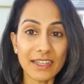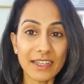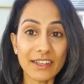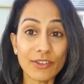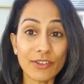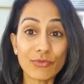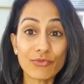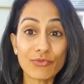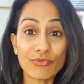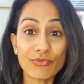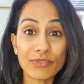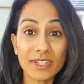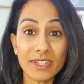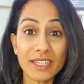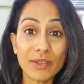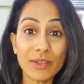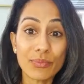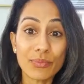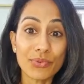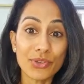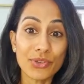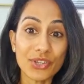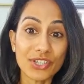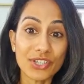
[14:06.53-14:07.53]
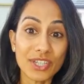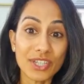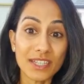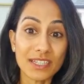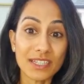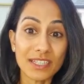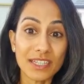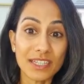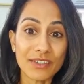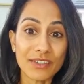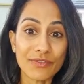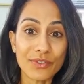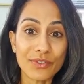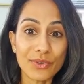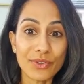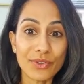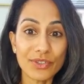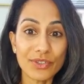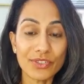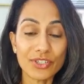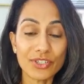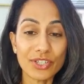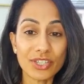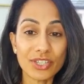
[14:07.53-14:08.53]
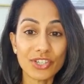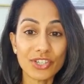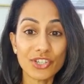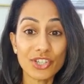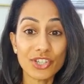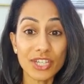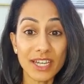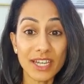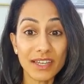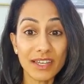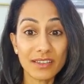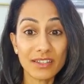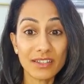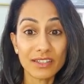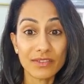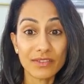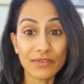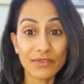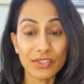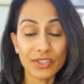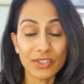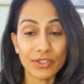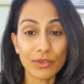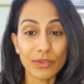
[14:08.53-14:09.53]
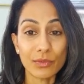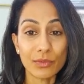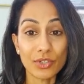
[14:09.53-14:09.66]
and I'd really appreciate it if you could just share this video,